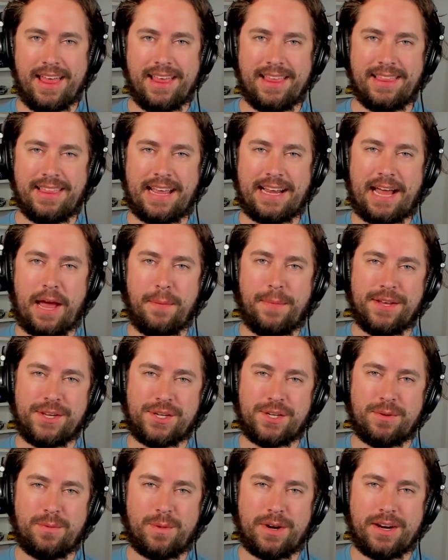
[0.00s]
Like I
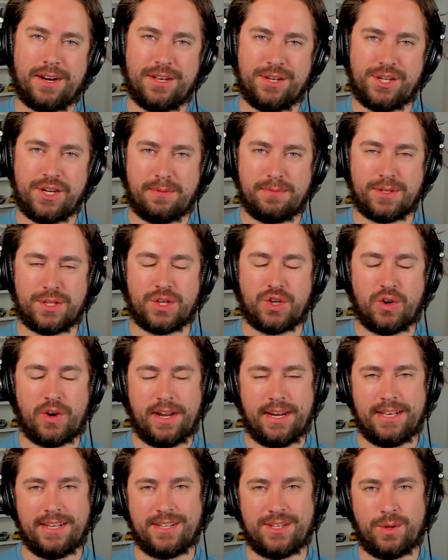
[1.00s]
mentioned, we're going to jump
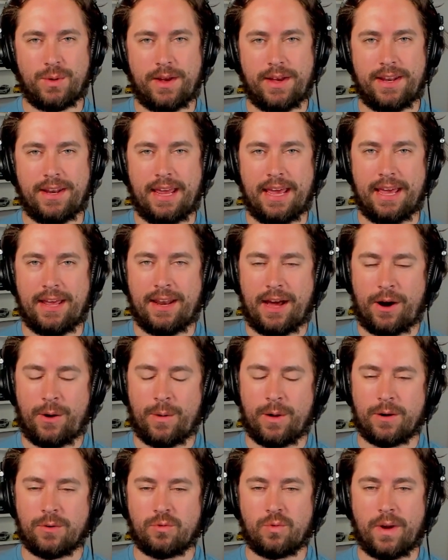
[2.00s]
straight into it and hit
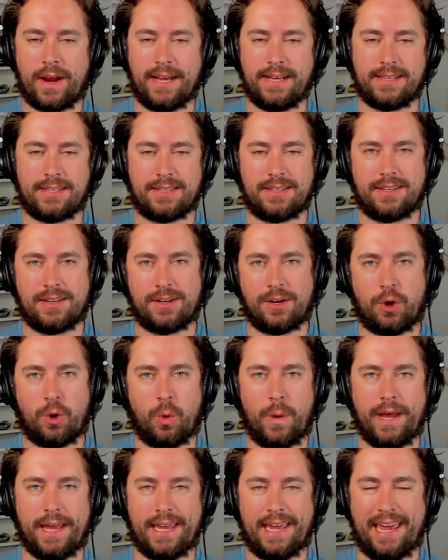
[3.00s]
our race
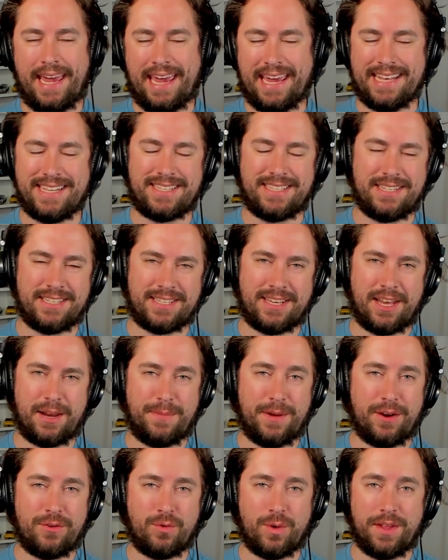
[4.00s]
quick hits. This is going to
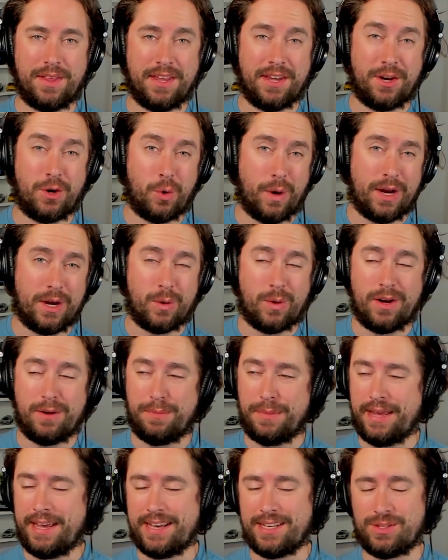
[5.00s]
be a really quick
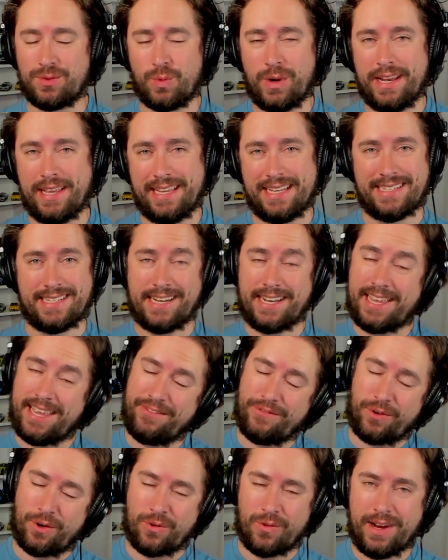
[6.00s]
one because realistically,
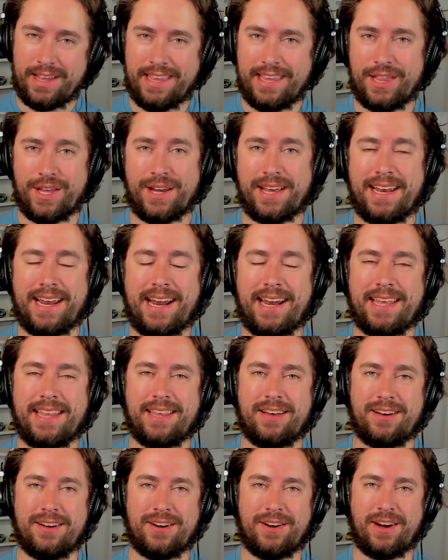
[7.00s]
if we're really looking at it,
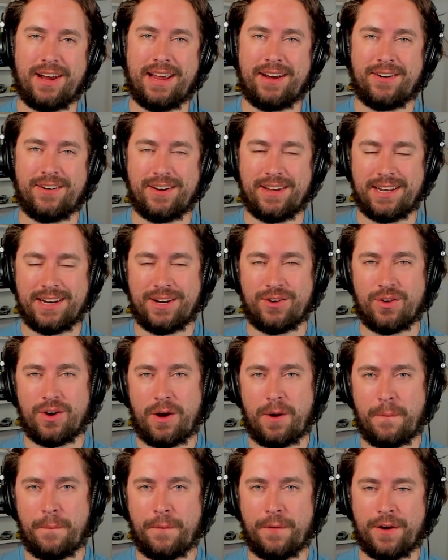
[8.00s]
the Hungarian
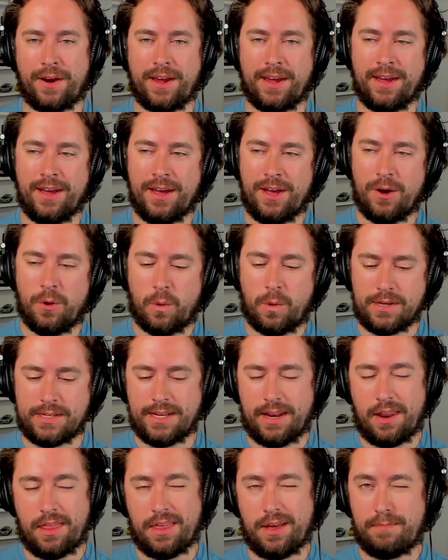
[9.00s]
Grand Prix
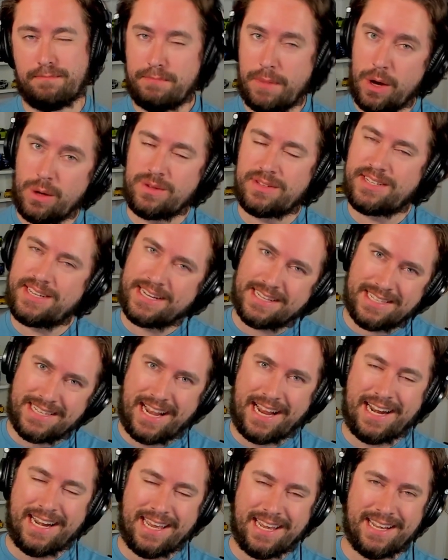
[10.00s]
wasn't the most
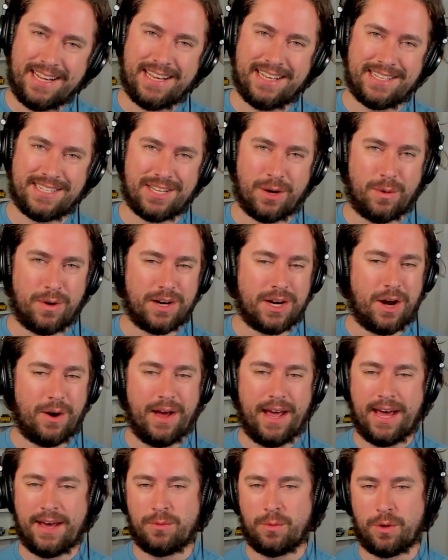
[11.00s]
exciting. And so we'll go
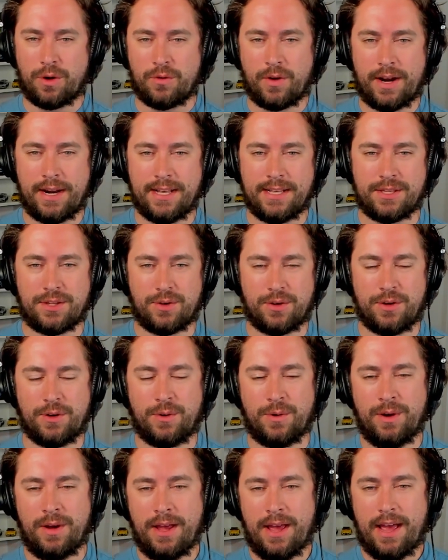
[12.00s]
ahead, we'll run in
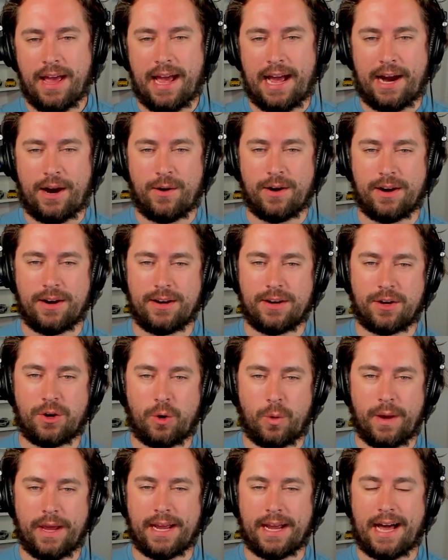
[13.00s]
through our
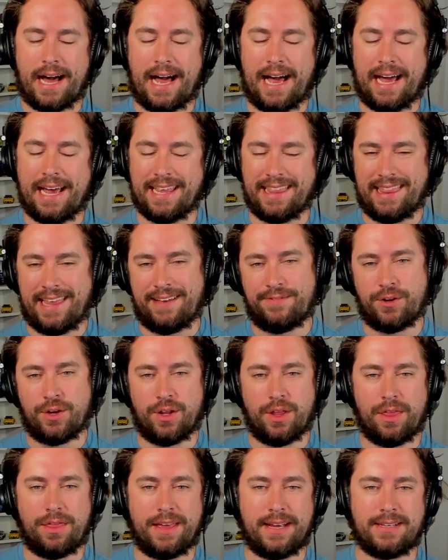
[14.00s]
quick high
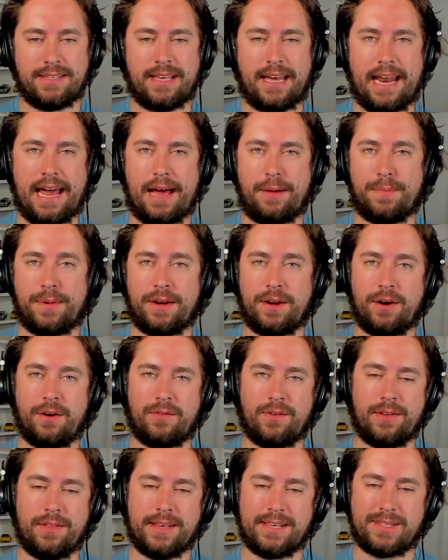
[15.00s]
level things that happened
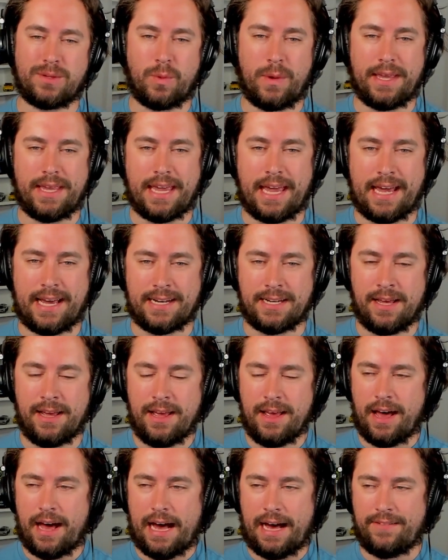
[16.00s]
over this weekend.
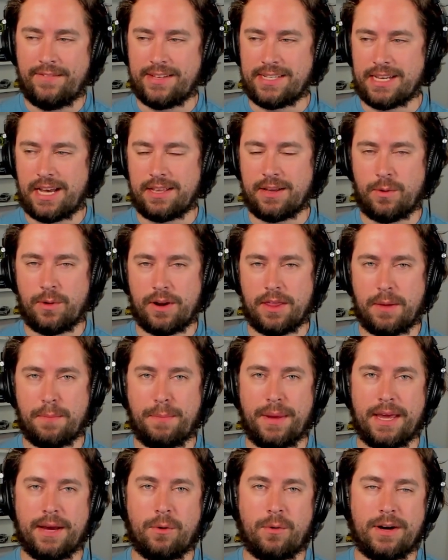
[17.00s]
Obviously, I think one of
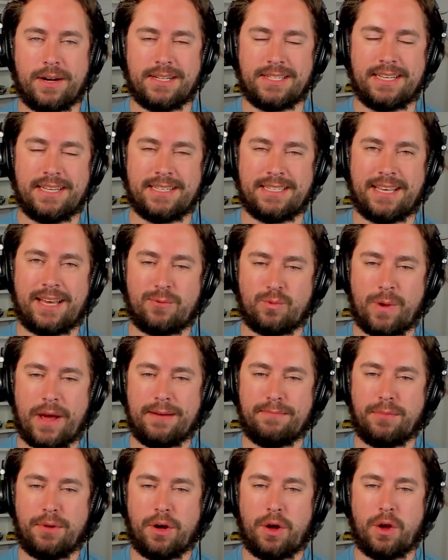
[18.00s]
the big ones is that
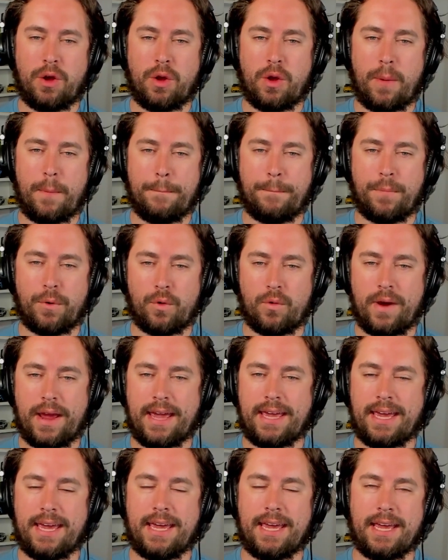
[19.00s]
Red Bull
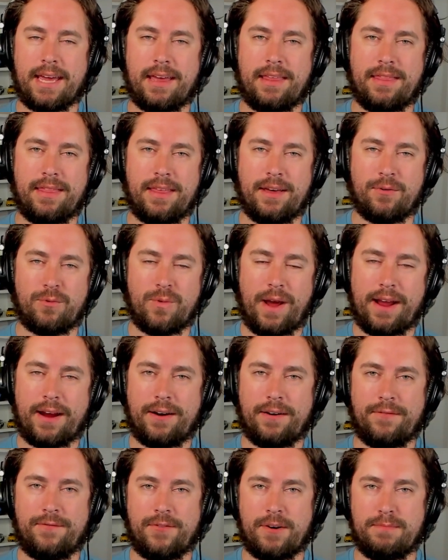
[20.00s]
breaking the
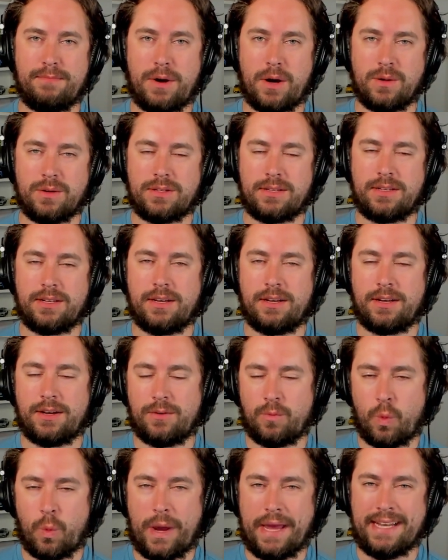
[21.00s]
record for most
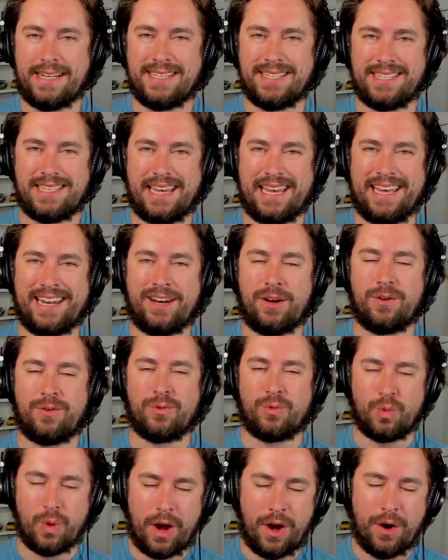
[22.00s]
wins in a
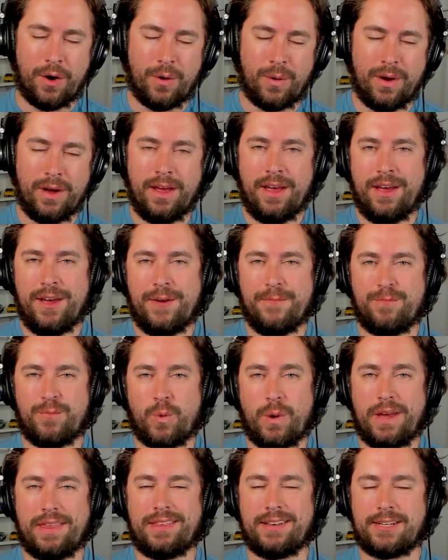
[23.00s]
row,
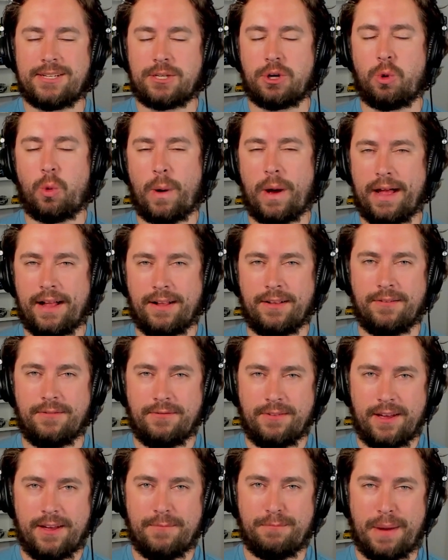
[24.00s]
with
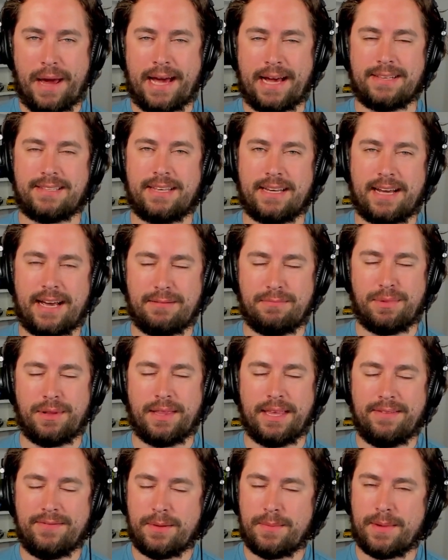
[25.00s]
12, passing, I
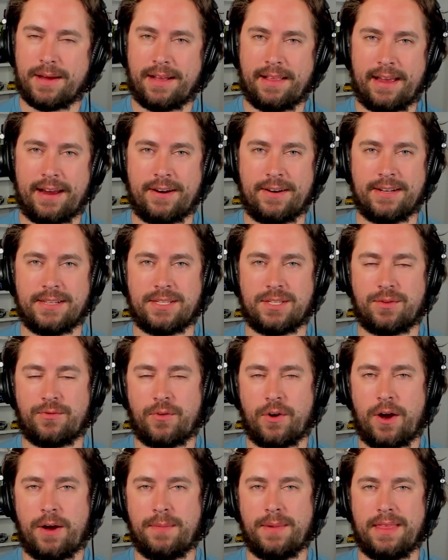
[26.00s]
believe, the McLarens
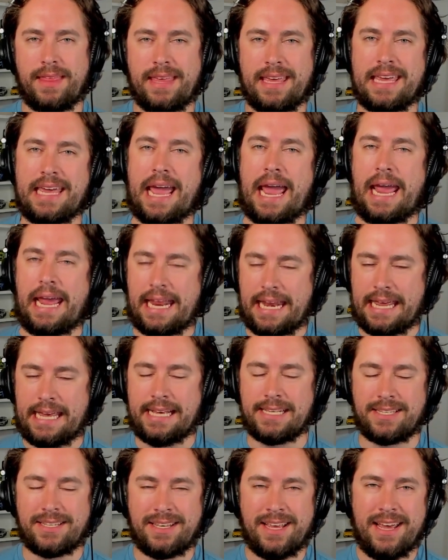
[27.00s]
from the
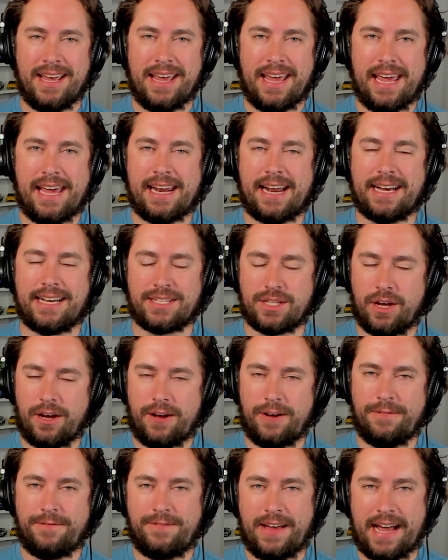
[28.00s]
80s. And I
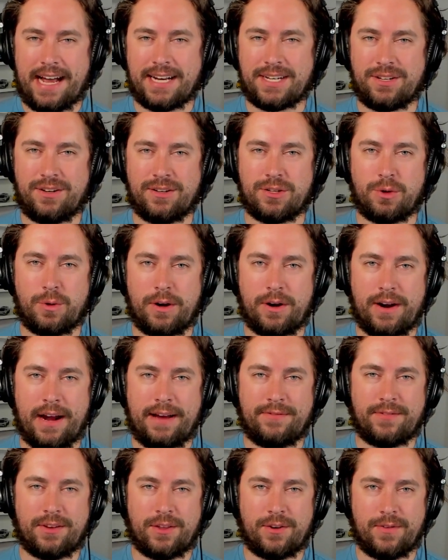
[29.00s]
saw a fact on Twitter
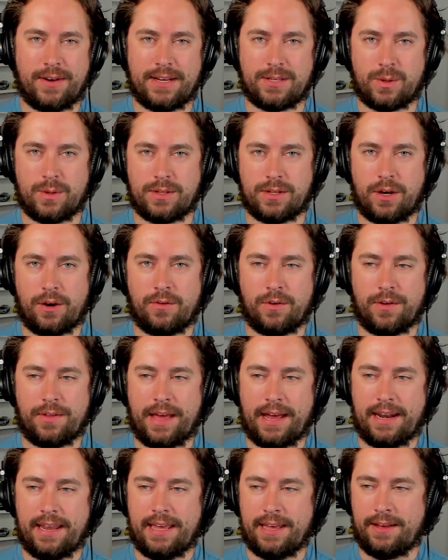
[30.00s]
after the race was over
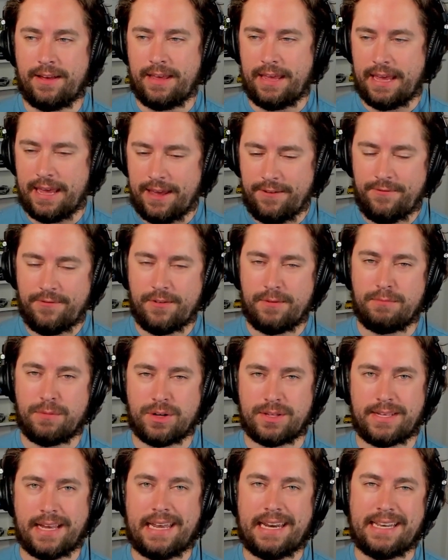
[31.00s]
that if
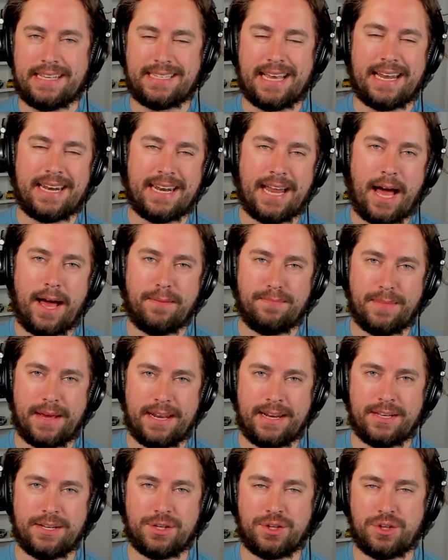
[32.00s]
Mercedes had not
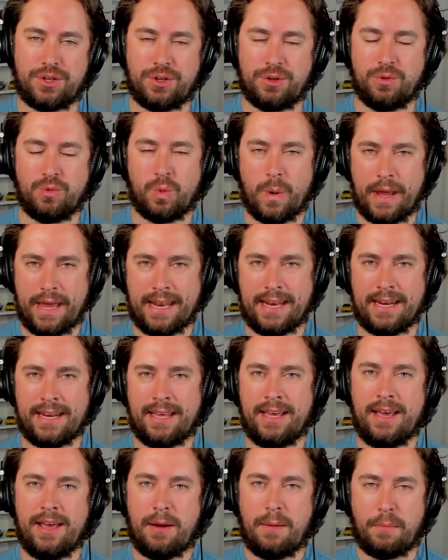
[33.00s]
managed to
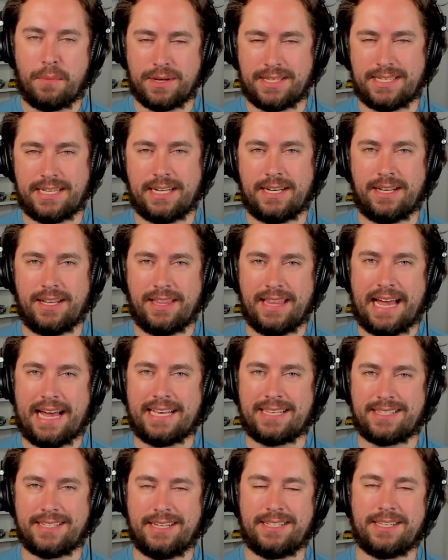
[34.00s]
win Brazil
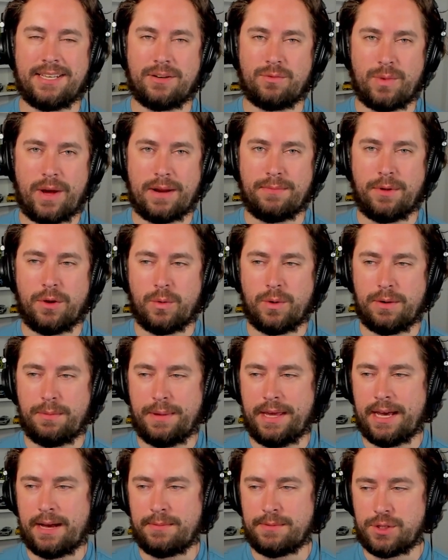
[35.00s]
last season, Red Bull would
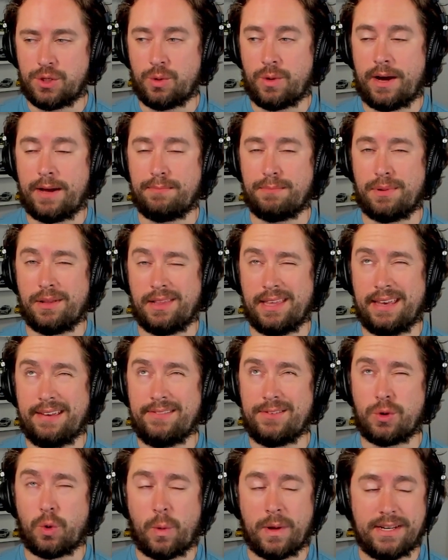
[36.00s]
be up to, I
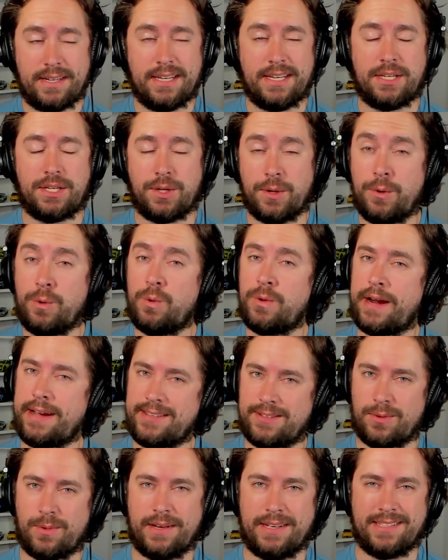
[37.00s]
believe, 22
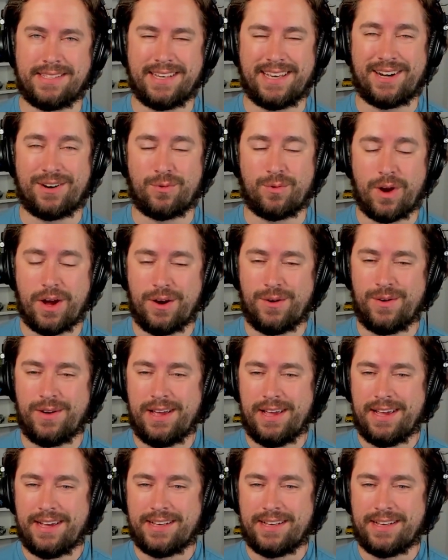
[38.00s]
race wins in a row.